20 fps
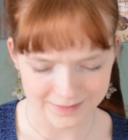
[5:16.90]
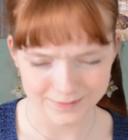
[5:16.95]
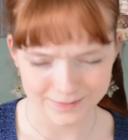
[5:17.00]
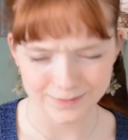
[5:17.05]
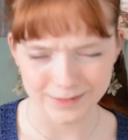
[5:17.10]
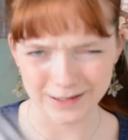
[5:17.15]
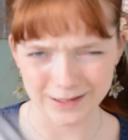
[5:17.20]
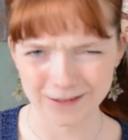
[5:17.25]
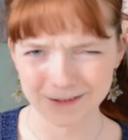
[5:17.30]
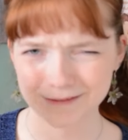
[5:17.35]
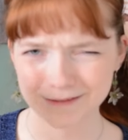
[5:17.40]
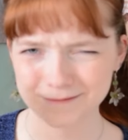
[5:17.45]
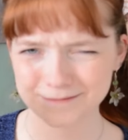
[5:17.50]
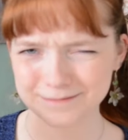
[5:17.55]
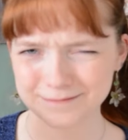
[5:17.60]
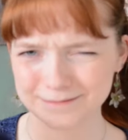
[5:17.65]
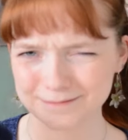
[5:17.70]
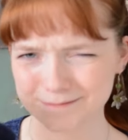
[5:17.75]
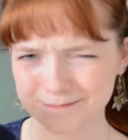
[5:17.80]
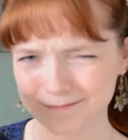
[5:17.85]
But yeah,
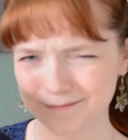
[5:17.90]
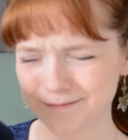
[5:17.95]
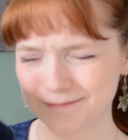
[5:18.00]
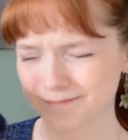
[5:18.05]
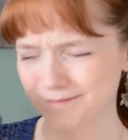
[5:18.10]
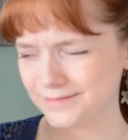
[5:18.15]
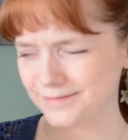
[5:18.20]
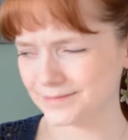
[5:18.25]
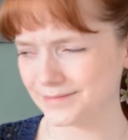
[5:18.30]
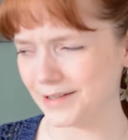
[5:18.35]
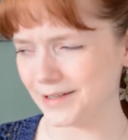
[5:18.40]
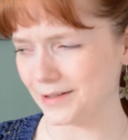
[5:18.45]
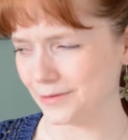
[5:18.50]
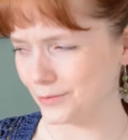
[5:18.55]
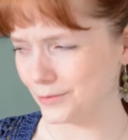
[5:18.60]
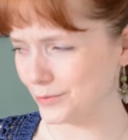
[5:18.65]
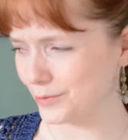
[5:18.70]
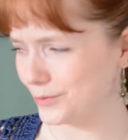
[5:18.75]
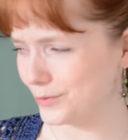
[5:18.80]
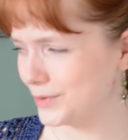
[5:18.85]
I
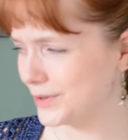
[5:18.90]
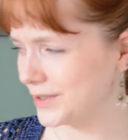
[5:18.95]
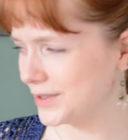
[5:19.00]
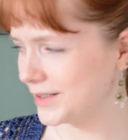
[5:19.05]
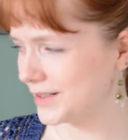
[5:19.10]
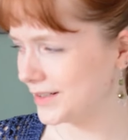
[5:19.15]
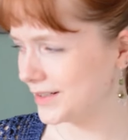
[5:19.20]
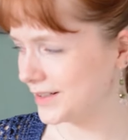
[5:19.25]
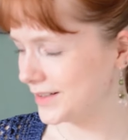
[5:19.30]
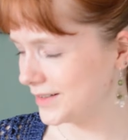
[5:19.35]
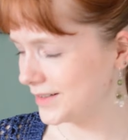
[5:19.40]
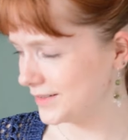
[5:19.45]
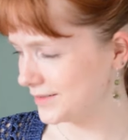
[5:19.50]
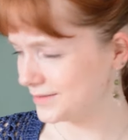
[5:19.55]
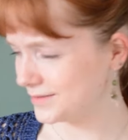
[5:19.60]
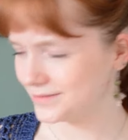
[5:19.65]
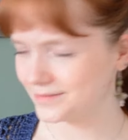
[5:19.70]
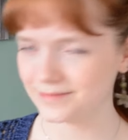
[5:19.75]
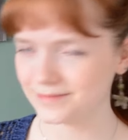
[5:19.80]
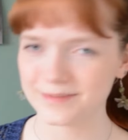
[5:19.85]
don't know,
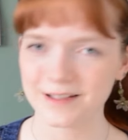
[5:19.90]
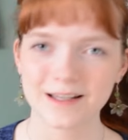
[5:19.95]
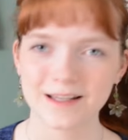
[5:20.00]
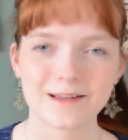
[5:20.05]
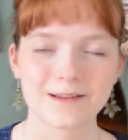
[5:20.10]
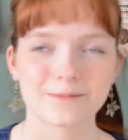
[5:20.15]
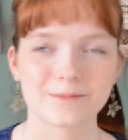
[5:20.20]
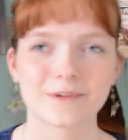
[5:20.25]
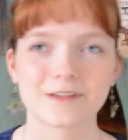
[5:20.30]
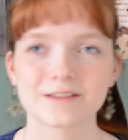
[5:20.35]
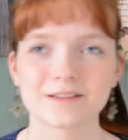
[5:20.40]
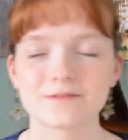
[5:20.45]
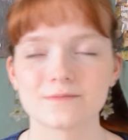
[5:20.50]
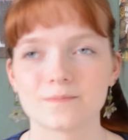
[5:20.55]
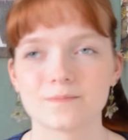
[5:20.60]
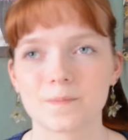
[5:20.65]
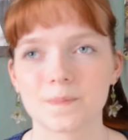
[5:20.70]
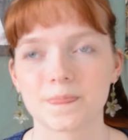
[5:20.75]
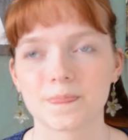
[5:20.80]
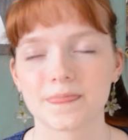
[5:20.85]
because
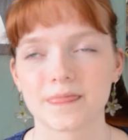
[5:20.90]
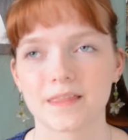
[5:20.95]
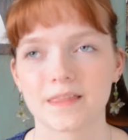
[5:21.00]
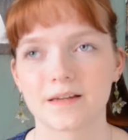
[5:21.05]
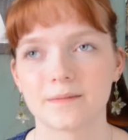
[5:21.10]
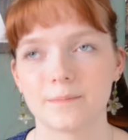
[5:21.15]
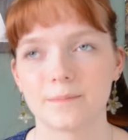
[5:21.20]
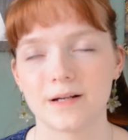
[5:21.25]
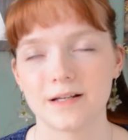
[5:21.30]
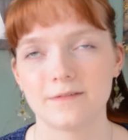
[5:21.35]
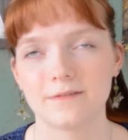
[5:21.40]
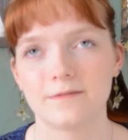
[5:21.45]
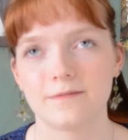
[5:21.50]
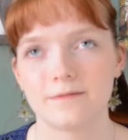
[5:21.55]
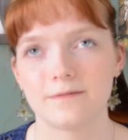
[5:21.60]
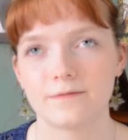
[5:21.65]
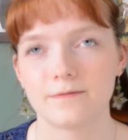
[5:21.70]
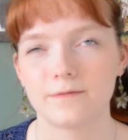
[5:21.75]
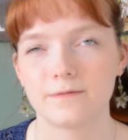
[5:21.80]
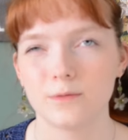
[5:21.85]
my
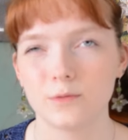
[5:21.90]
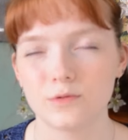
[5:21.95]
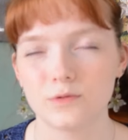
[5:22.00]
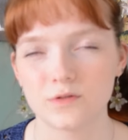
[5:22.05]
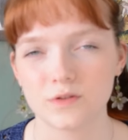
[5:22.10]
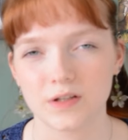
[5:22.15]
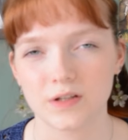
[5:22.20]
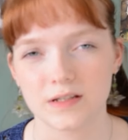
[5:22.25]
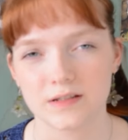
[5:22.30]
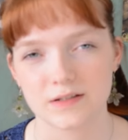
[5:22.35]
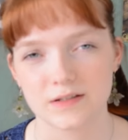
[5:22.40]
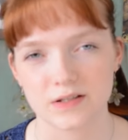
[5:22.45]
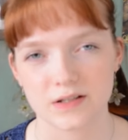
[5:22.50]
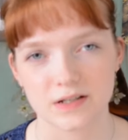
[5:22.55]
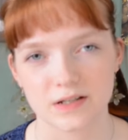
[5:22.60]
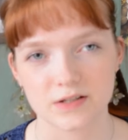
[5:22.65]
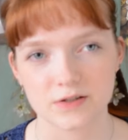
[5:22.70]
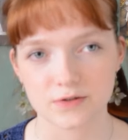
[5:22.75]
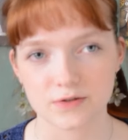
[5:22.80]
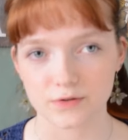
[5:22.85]
foot is
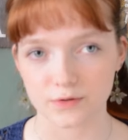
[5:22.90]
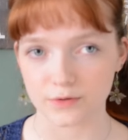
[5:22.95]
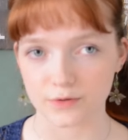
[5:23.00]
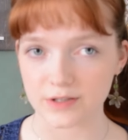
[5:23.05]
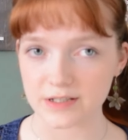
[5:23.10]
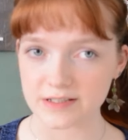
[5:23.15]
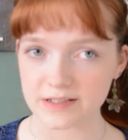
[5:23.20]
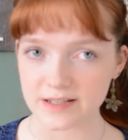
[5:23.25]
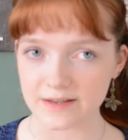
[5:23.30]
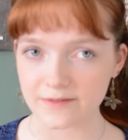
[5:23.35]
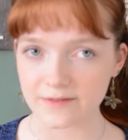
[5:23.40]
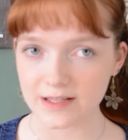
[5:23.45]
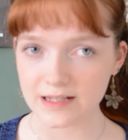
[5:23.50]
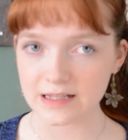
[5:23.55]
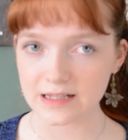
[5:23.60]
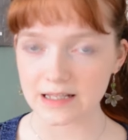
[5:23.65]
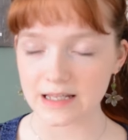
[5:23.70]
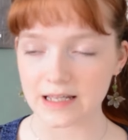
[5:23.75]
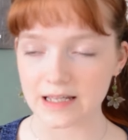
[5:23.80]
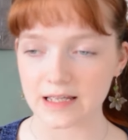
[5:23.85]
size
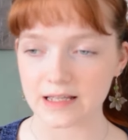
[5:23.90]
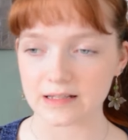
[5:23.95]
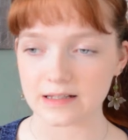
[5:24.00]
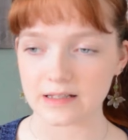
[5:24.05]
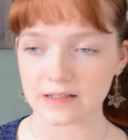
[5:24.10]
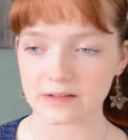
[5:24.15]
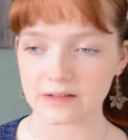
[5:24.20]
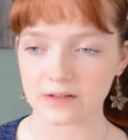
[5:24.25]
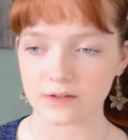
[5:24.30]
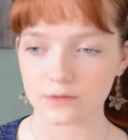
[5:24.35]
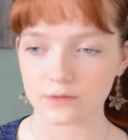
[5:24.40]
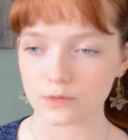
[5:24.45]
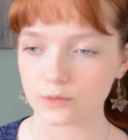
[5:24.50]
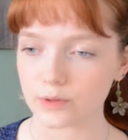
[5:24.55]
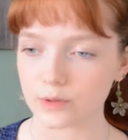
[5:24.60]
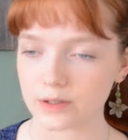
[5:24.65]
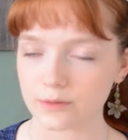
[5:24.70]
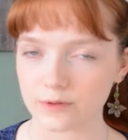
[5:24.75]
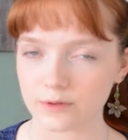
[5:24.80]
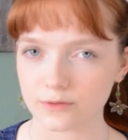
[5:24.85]
37, and I don't know
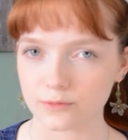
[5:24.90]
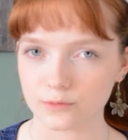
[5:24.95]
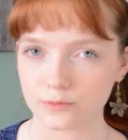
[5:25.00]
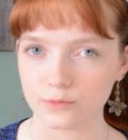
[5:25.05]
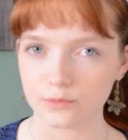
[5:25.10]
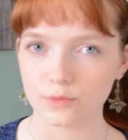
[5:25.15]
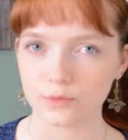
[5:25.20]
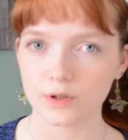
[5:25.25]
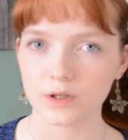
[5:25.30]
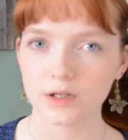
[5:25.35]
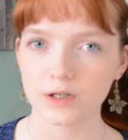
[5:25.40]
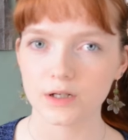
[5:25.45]
anyone who.